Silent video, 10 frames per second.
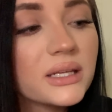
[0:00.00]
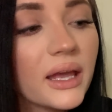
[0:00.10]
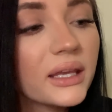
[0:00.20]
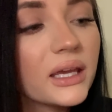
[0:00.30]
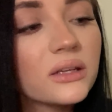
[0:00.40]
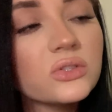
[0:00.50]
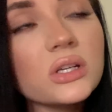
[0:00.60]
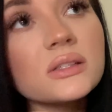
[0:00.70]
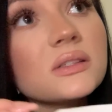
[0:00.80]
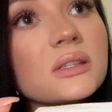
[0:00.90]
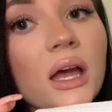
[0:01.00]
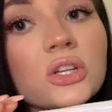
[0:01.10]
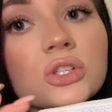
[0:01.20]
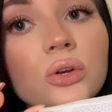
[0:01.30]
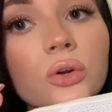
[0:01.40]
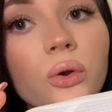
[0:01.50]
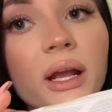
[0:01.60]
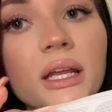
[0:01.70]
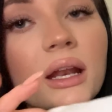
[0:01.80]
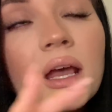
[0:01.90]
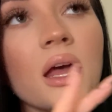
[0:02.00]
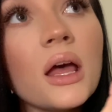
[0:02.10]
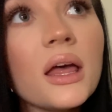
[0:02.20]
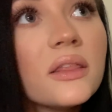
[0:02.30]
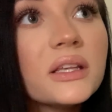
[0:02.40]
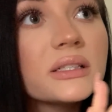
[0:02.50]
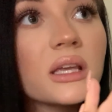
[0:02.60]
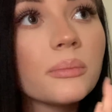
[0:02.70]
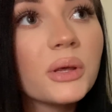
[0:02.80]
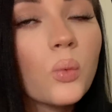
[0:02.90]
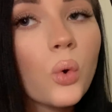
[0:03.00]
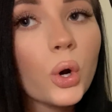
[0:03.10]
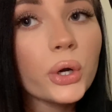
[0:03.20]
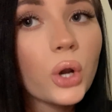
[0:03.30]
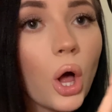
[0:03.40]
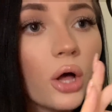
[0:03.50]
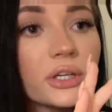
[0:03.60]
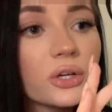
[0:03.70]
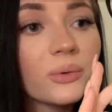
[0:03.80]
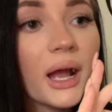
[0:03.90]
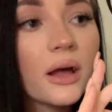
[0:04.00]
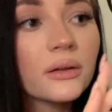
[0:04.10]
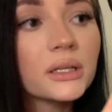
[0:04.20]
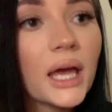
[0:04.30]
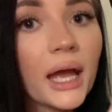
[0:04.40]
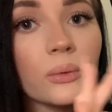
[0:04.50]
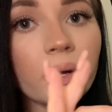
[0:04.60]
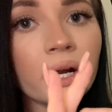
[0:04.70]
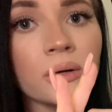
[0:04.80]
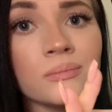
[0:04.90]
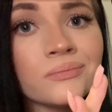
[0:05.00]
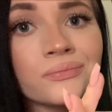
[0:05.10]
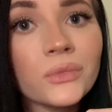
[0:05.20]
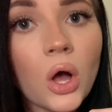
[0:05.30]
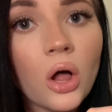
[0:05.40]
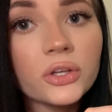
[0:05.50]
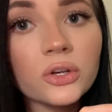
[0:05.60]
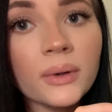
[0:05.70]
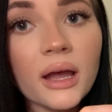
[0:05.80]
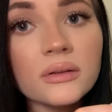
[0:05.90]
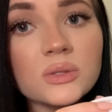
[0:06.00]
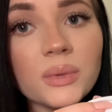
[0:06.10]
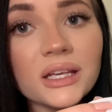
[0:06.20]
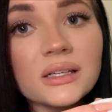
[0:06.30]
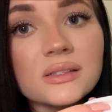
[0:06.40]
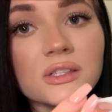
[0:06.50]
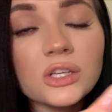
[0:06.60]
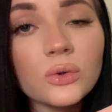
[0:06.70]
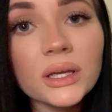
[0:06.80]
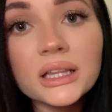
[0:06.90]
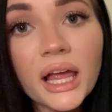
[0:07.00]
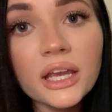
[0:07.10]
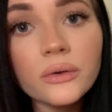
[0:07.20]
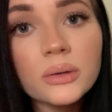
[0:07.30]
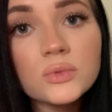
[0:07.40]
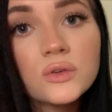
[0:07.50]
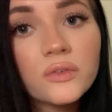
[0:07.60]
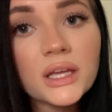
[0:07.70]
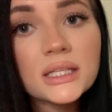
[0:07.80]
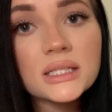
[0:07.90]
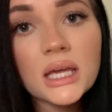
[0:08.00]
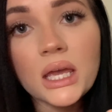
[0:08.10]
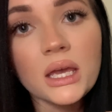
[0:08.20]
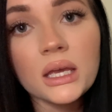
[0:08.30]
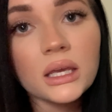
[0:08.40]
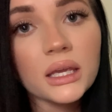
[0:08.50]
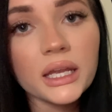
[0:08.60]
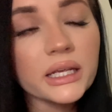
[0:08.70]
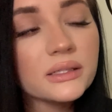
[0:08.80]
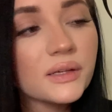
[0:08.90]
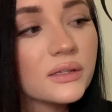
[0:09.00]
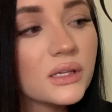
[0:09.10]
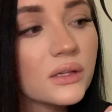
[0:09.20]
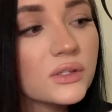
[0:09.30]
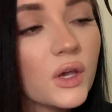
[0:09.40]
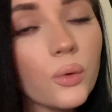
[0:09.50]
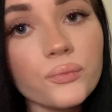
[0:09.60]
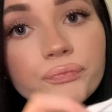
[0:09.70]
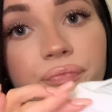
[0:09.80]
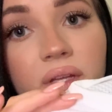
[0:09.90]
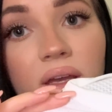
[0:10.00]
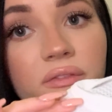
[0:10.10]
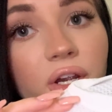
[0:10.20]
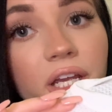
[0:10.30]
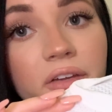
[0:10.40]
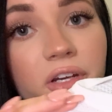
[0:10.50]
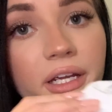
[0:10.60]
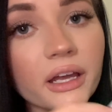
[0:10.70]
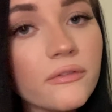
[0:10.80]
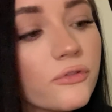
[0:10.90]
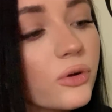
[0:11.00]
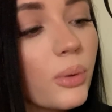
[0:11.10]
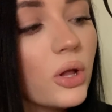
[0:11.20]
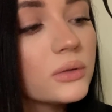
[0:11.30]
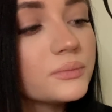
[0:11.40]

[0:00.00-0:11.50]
Again, just such great. These can be worn all year round. I wear them all year round because you can layer them to fit any season. So very comfortable.